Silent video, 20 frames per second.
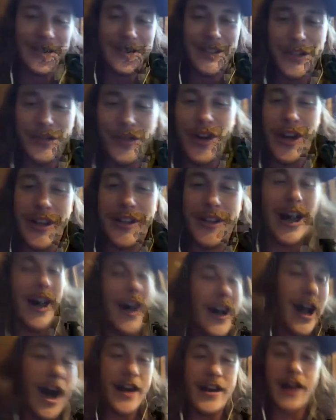It's funny.
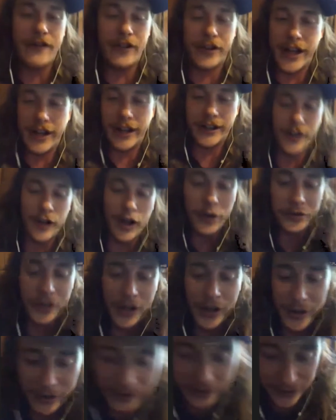I never get close
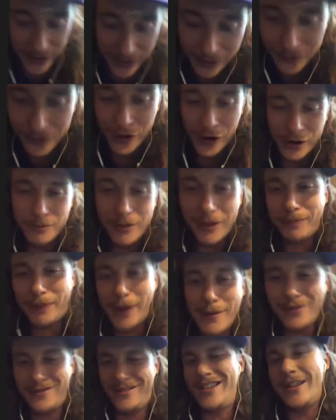either. It's even fun. But
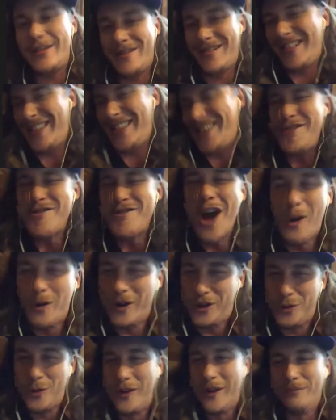people, you know
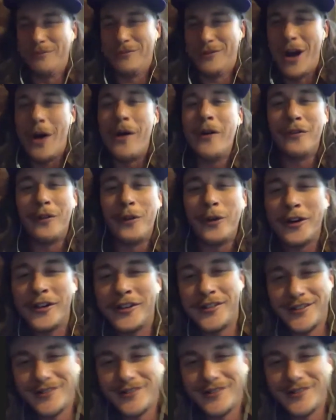which one I'm going for.